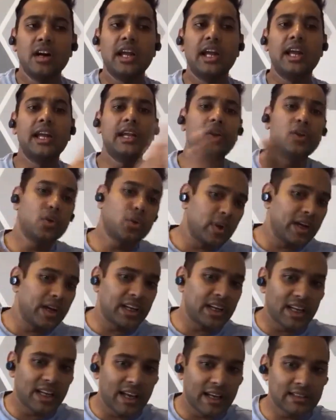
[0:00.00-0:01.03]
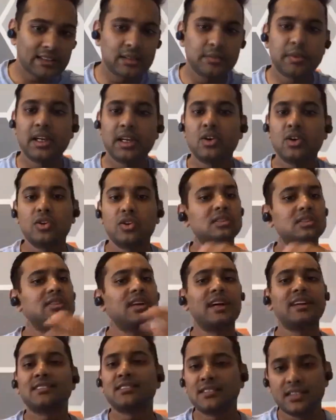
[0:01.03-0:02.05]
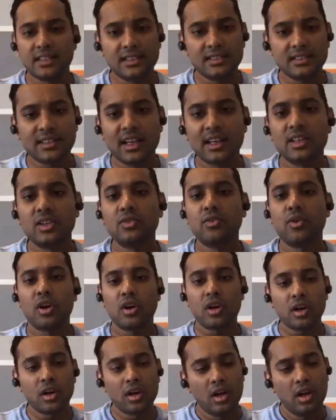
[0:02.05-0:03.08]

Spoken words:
8 to 20 lakhs depending on the size and the design you want.